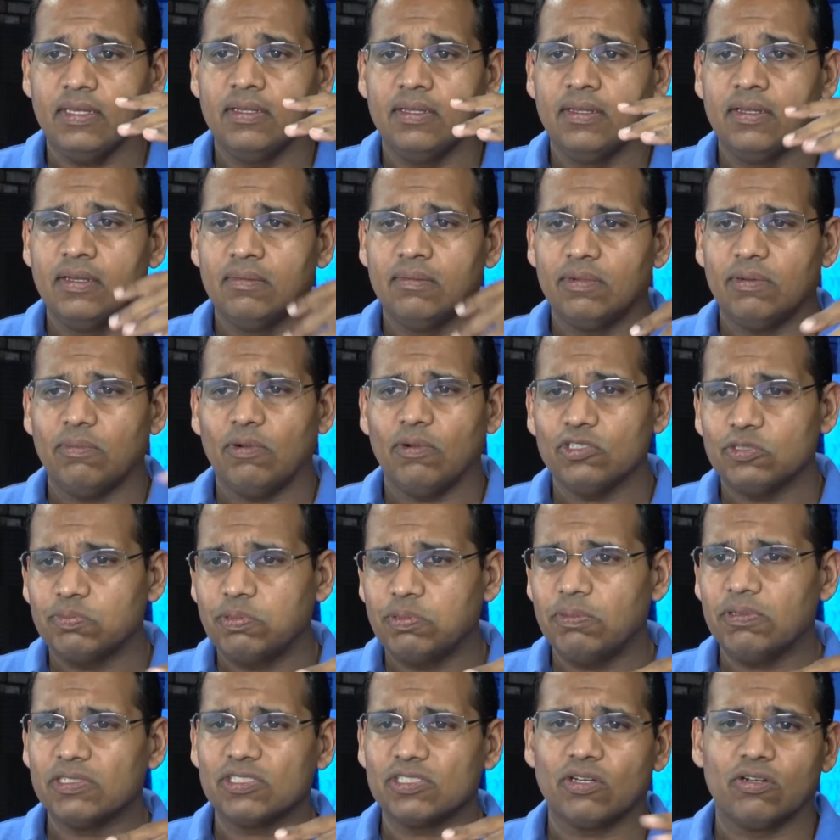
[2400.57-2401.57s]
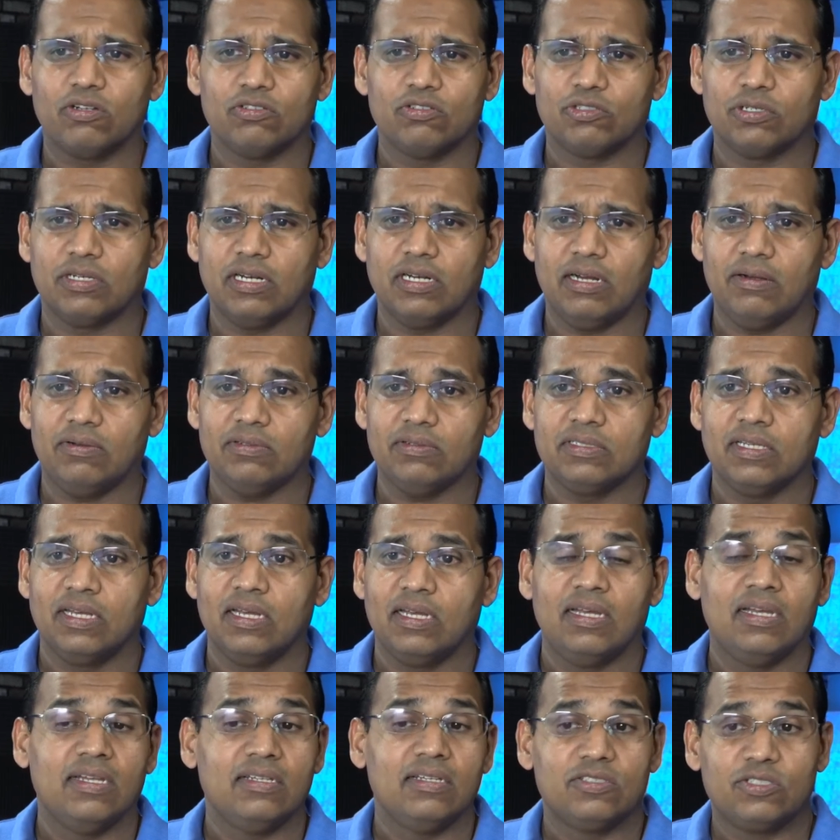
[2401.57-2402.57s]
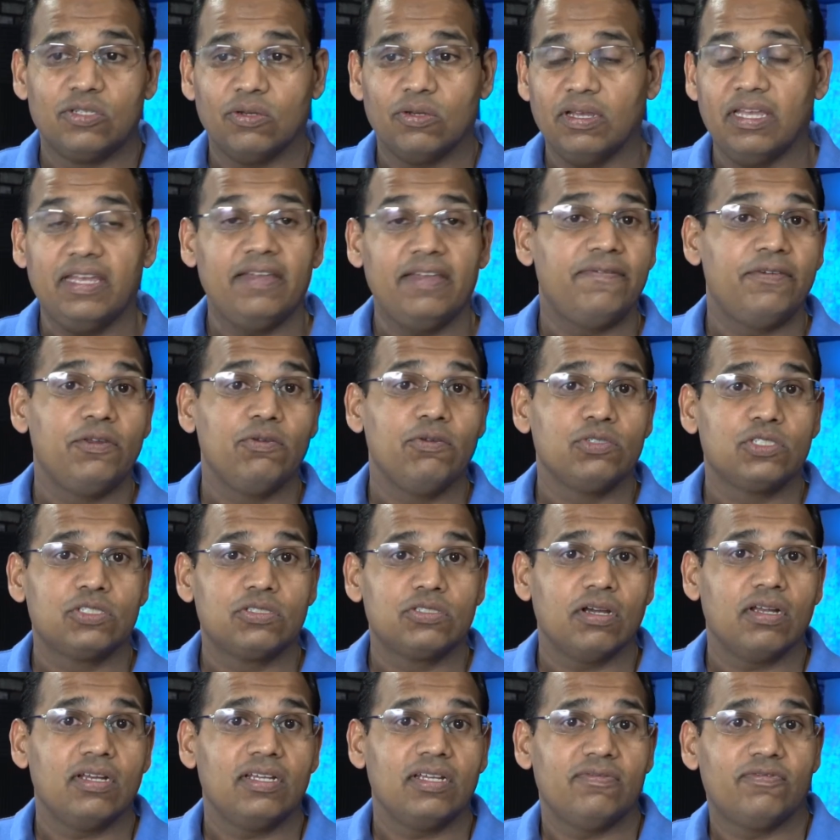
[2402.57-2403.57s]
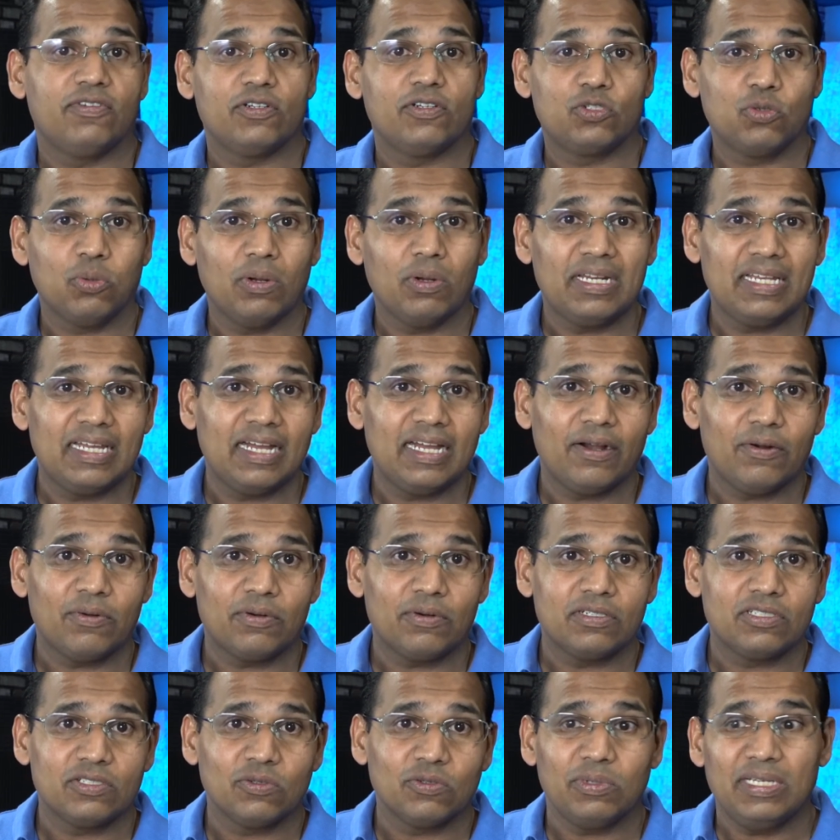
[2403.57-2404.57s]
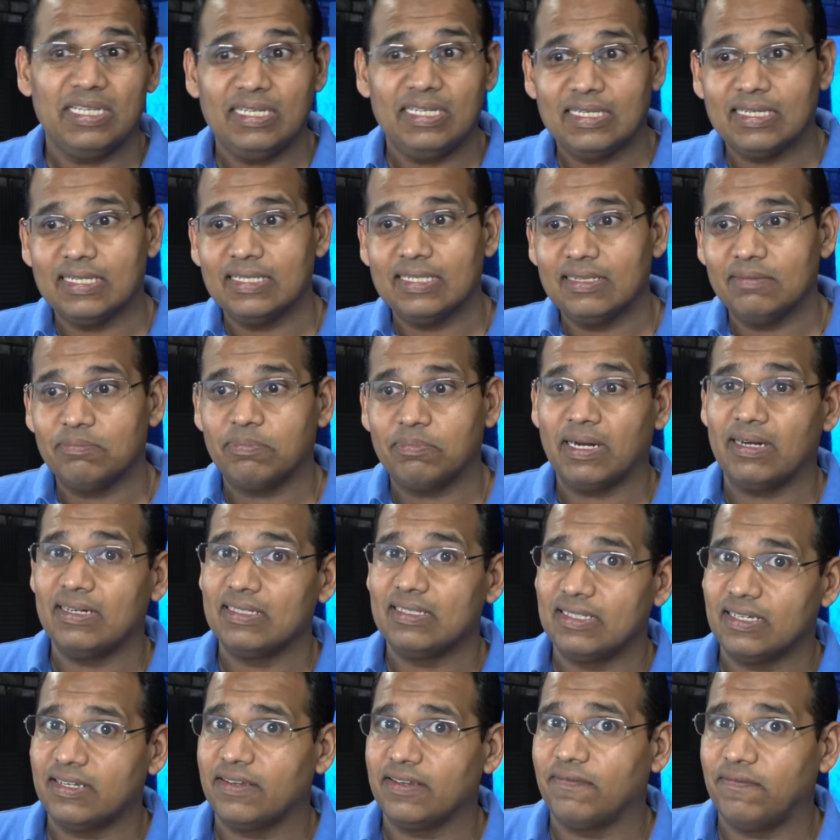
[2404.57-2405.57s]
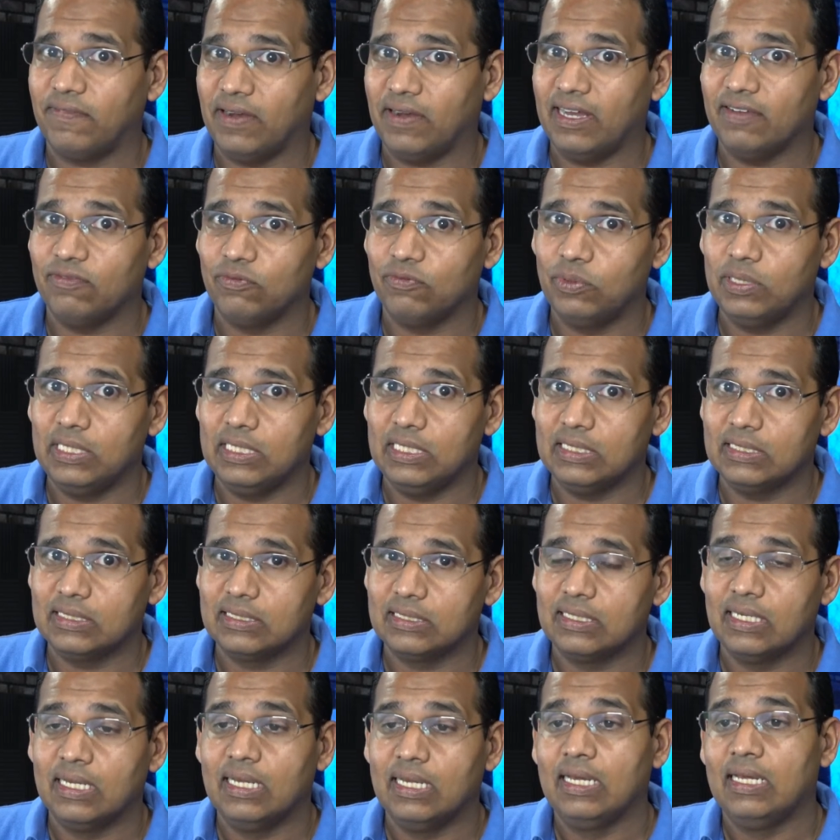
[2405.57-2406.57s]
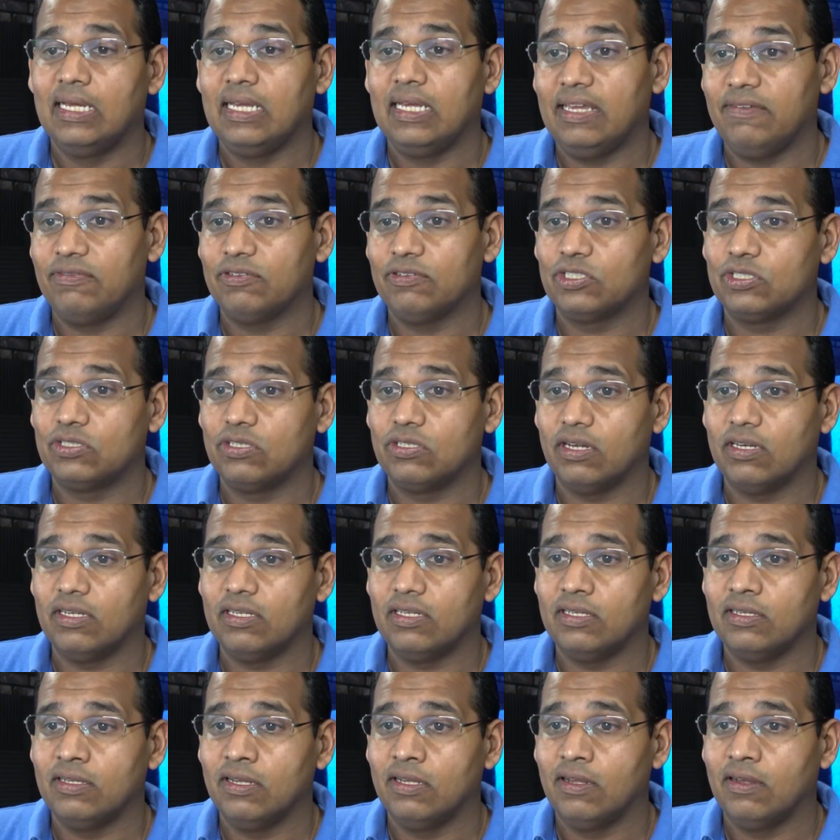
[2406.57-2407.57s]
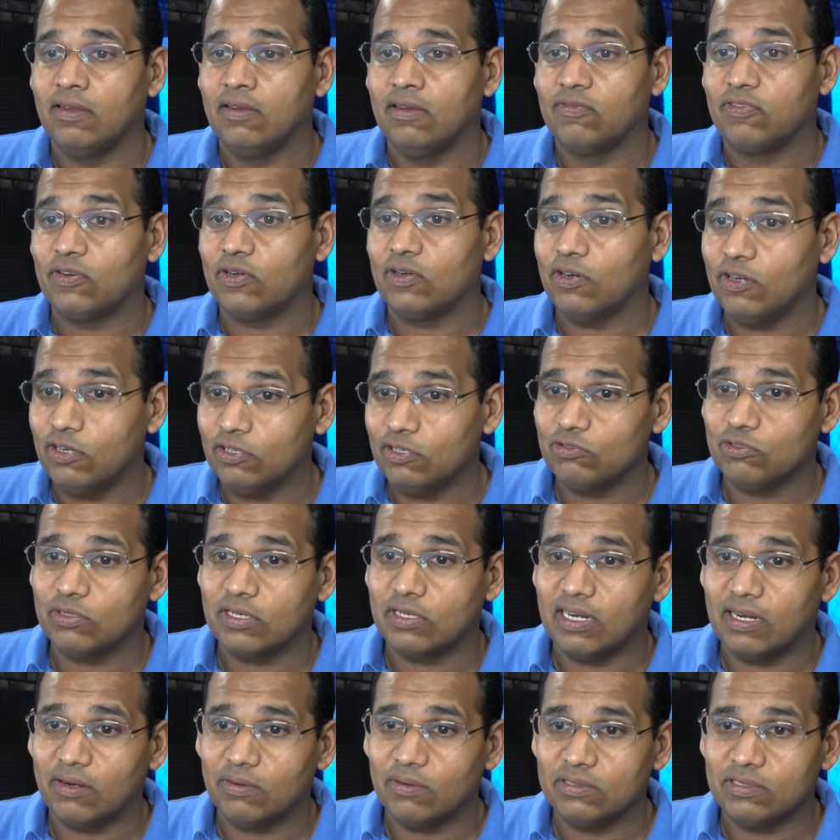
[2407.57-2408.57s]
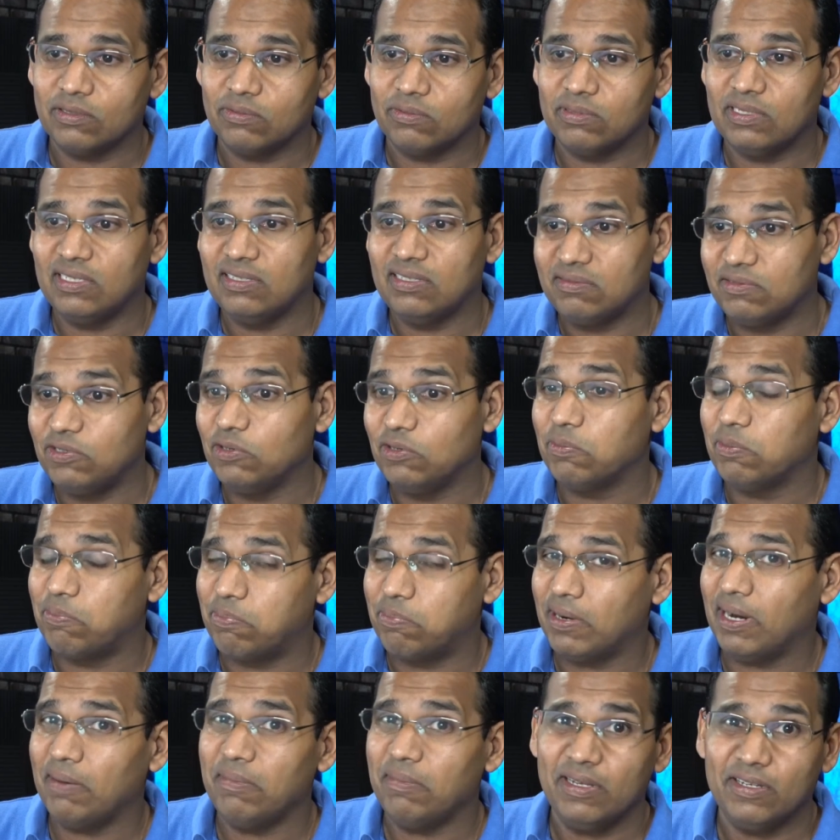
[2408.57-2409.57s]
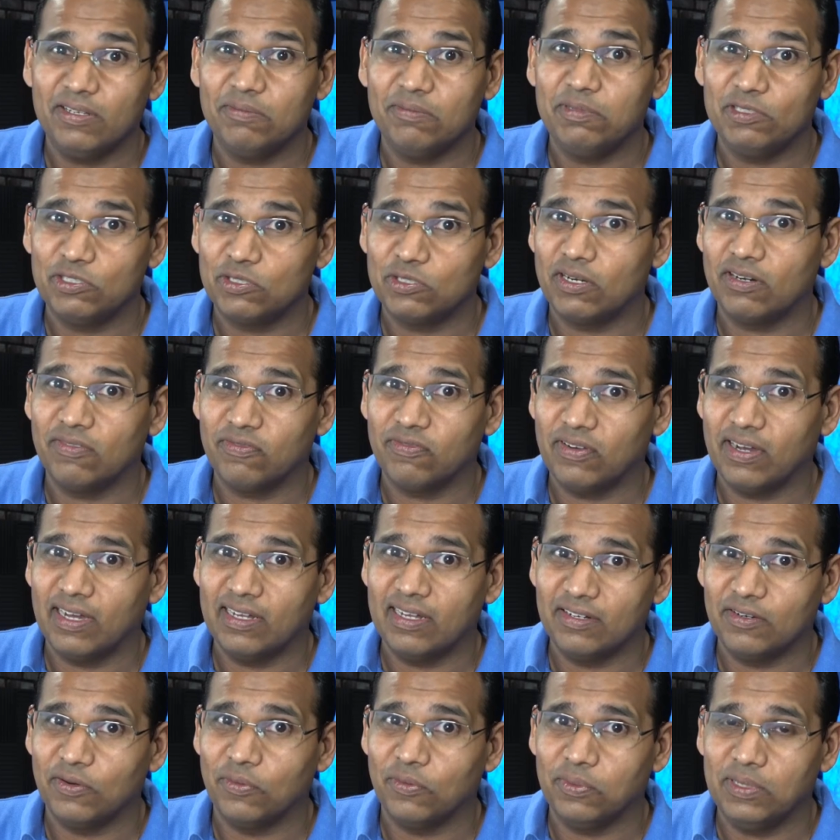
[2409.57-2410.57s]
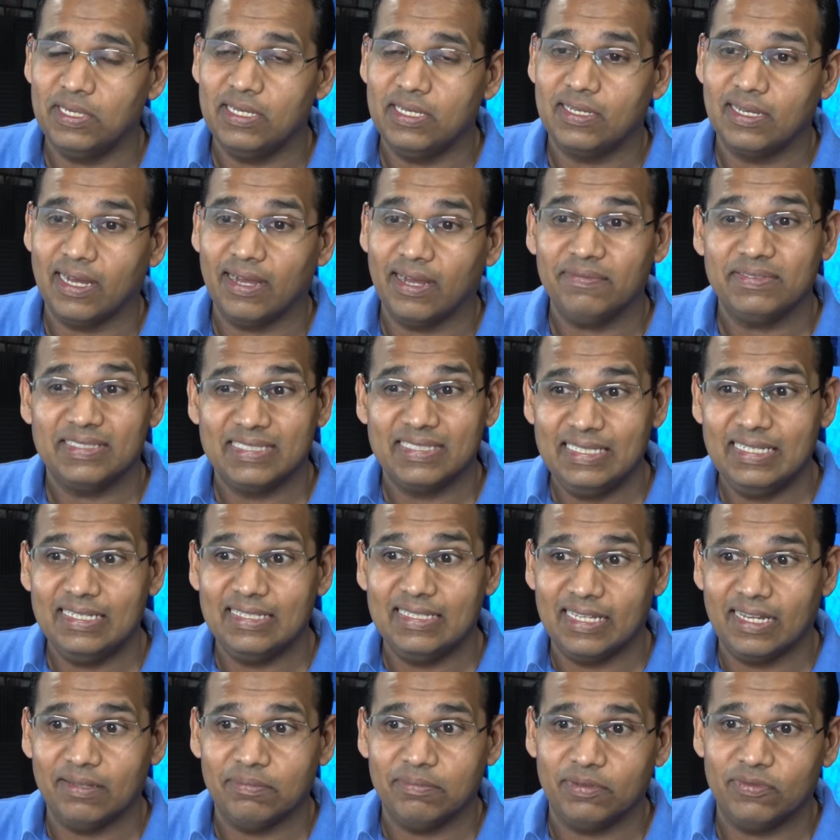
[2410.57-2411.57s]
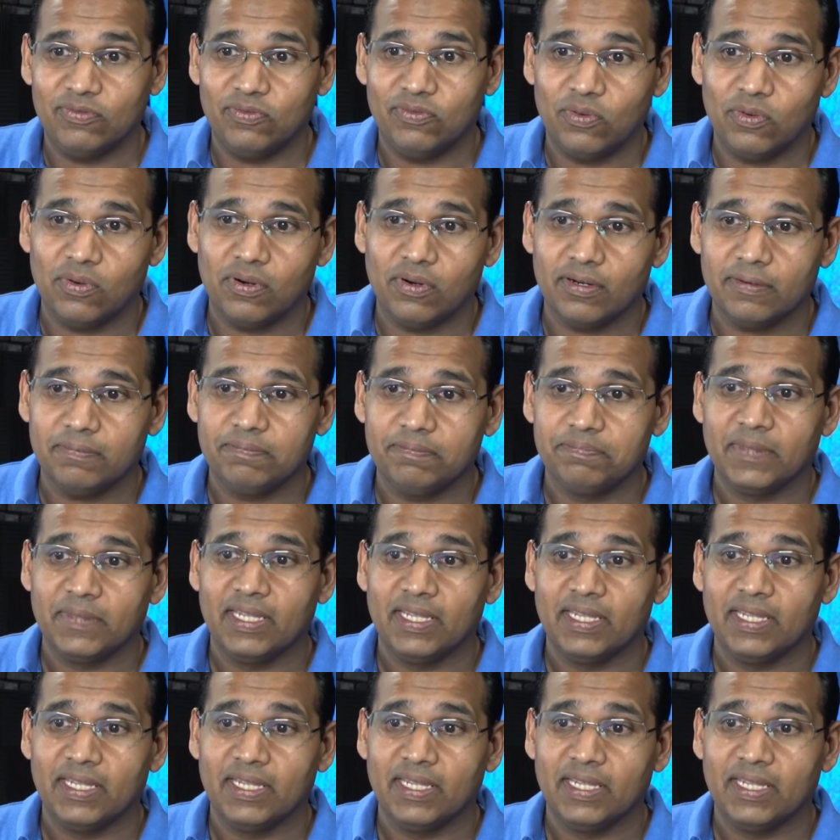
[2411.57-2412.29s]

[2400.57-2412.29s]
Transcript: But most people, it's 100 hours. So if you study for 20 hours a week, it'll probably take you 5 weeks. If you study for 100 hours a week, you probably could be certified in a week. I've seen that before.